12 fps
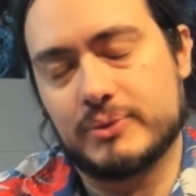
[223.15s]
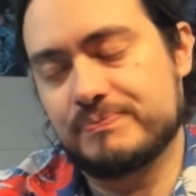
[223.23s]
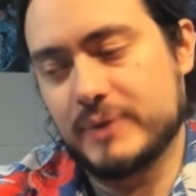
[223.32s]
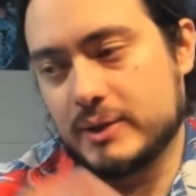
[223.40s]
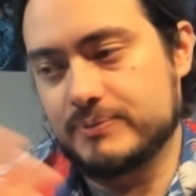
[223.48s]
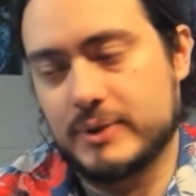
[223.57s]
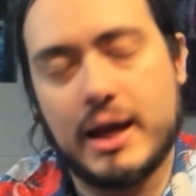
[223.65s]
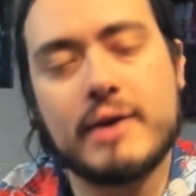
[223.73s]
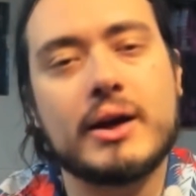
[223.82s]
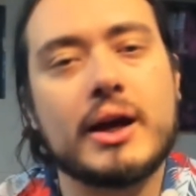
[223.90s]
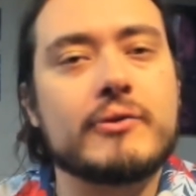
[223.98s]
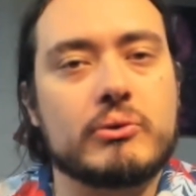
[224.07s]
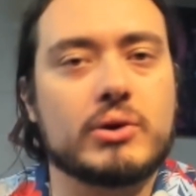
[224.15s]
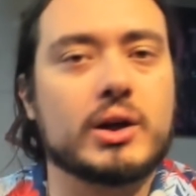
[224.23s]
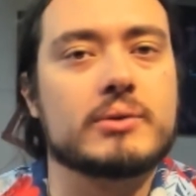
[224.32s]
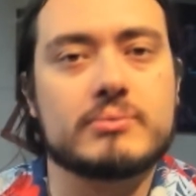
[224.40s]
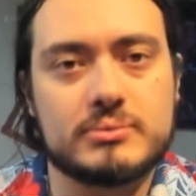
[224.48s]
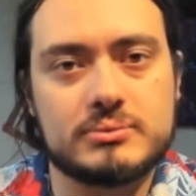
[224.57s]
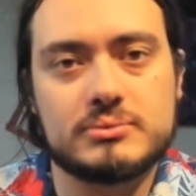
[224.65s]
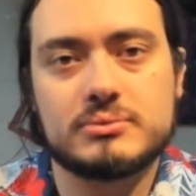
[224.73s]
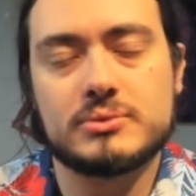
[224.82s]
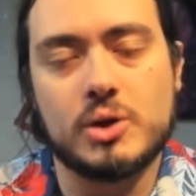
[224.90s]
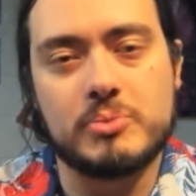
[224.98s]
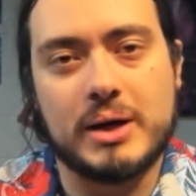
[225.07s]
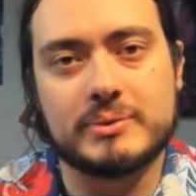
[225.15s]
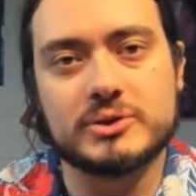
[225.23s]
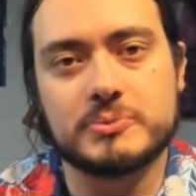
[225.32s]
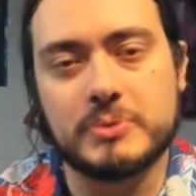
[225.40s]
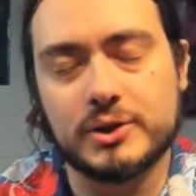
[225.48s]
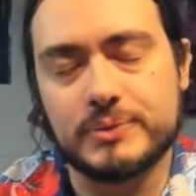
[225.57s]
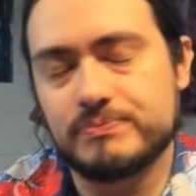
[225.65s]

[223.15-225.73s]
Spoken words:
Now, I haven't read Obama's book.